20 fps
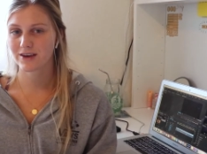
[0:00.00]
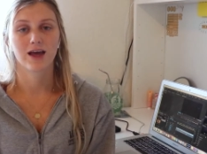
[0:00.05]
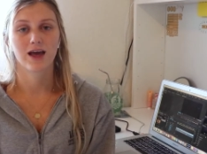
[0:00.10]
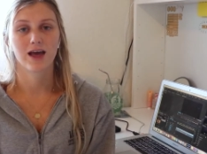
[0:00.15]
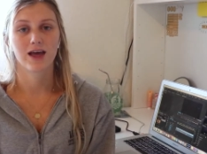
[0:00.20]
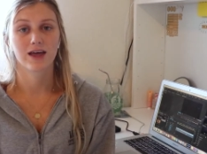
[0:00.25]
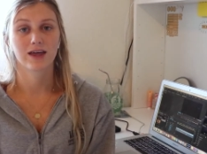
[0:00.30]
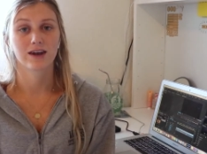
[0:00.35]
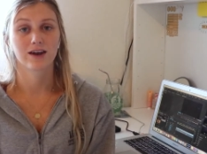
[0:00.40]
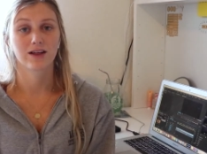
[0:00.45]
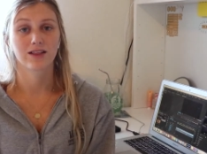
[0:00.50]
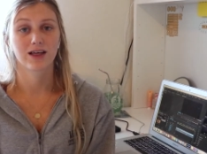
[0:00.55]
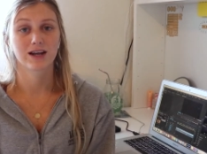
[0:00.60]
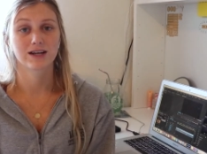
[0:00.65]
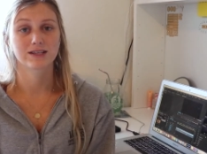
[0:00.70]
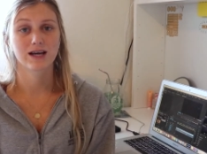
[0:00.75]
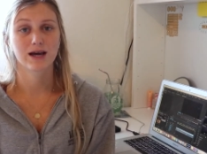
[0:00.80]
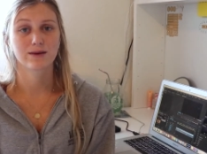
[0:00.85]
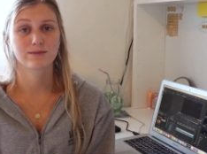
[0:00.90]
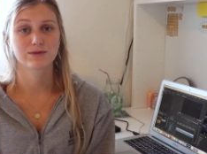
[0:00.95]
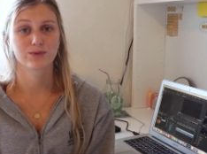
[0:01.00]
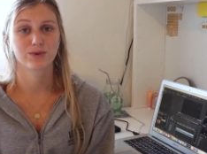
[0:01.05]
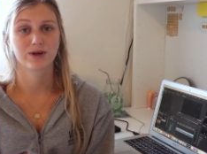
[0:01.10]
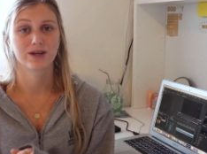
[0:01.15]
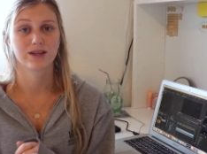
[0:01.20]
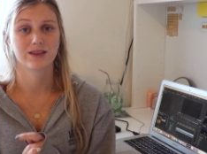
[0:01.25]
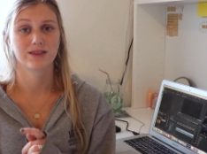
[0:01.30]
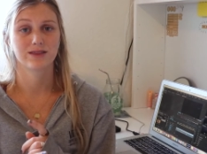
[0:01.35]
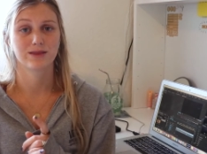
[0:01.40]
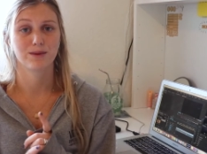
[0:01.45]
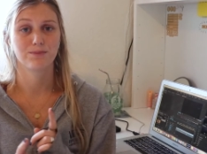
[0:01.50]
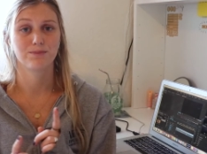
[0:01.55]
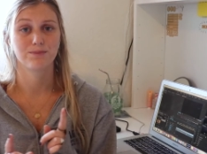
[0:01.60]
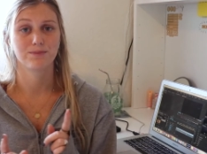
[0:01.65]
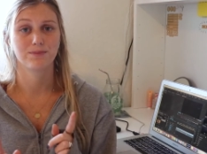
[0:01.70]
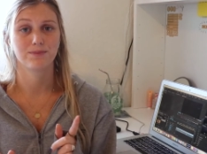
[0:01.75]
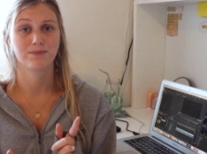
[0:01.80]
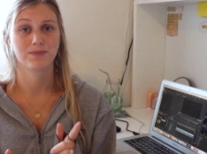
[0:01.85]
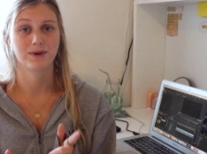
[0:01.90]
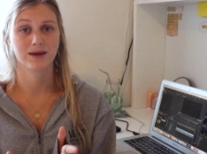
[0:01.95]
And a lot of times with the
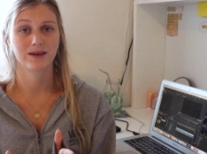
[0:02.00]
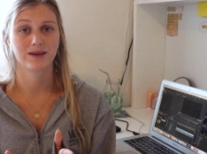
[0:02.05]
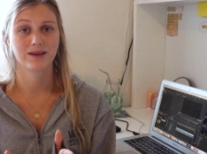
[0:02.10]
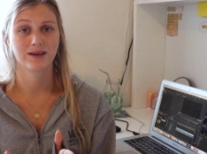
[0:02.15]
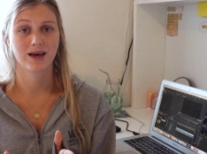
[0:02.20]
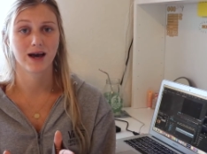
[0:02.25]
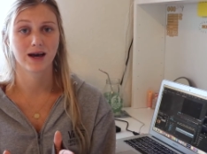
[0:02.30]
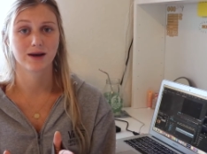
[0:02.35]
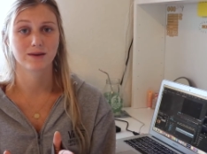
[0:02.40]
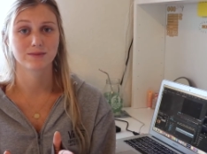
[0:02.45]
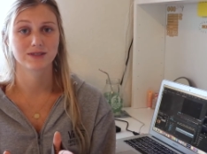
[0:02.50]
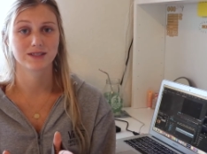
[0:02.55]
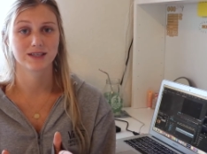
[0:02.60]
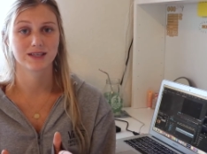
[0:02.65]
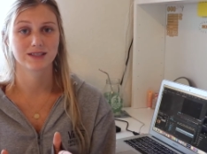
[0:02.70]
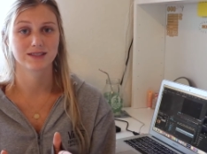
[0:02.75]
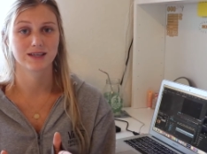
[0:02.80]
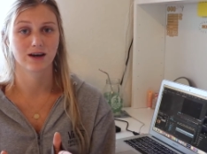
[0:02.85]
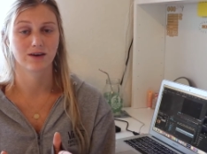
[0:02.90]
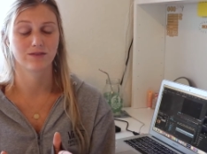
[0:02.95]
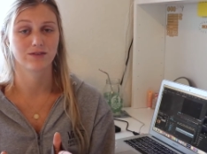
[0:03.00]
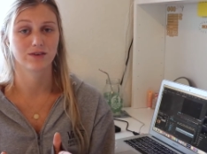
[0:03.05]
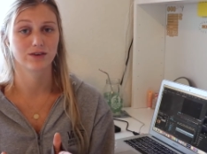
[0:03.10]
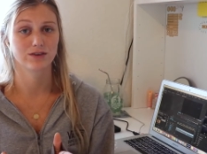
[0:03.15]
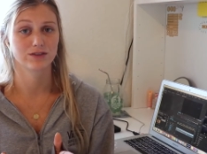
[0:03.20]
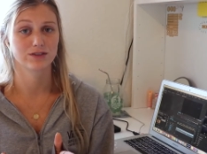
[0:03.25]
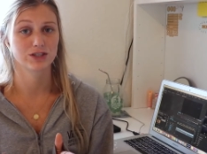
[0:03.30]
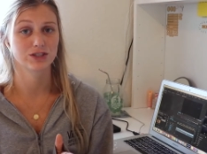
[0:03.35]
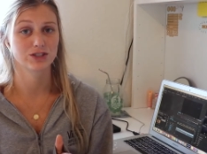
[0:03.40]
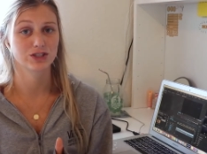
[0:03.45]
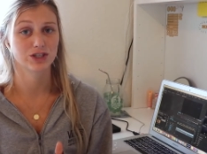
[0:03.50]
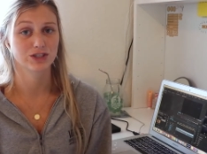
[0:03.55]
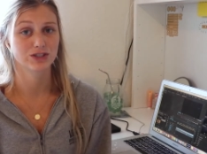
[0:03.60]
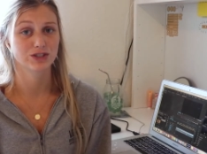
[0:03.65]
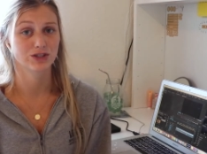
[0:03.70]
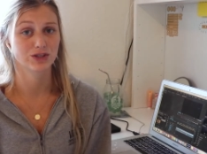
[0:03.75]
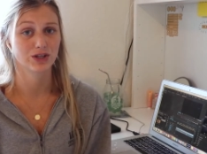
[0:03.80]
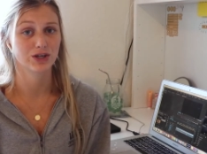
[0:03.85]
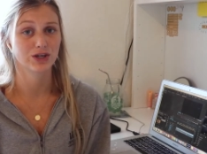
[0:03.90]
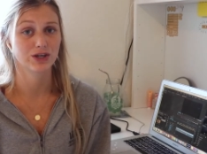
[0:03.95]
big gaps, it's helpful to just
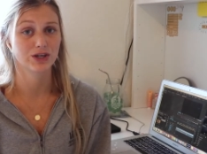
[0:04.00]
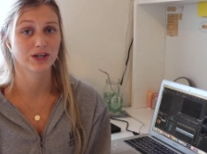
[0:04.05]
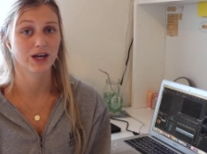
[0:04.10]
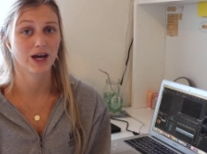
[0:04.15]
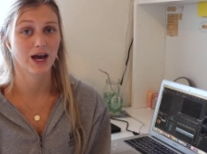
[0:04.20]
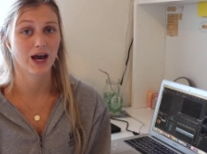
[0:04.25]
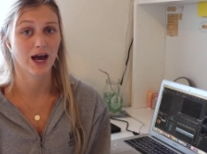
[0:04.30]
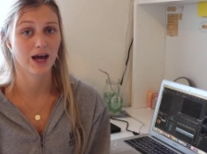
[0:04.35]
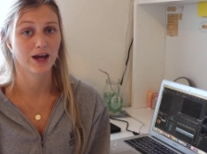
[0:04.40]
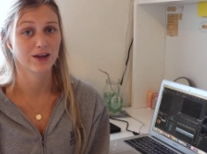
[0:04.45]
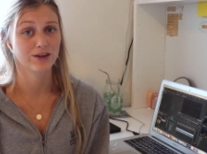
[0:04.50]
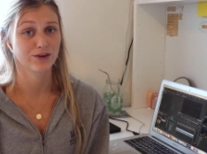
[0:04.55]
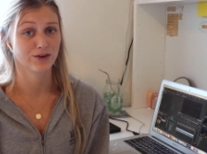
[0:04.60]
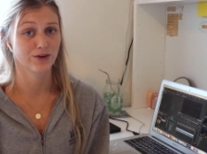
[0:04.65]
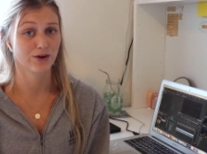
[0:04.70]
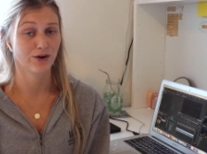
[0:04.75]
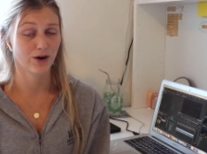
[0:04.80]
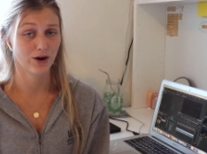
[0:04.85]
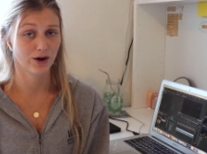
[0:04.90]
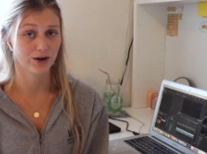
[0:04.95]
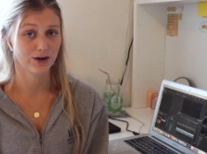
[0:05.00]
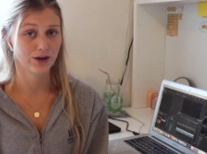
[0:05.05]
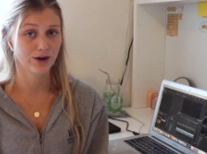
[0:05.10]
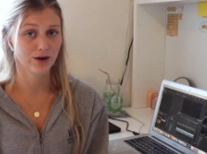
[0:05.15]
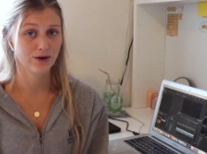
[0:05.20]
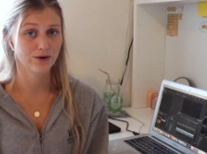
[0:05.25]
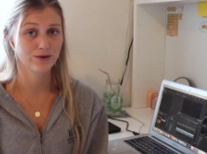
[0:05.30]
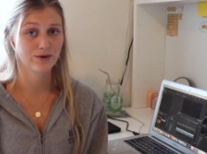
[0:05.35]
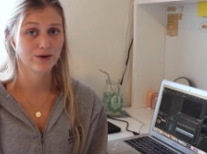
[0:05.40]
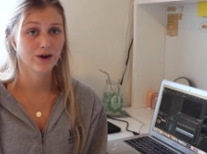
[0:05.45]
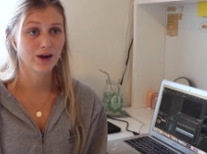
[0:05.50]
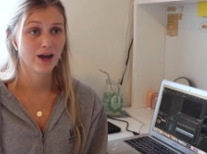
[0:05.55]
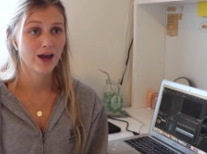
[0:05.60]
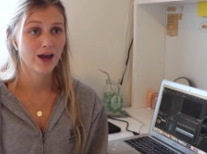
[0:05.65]
look at your audio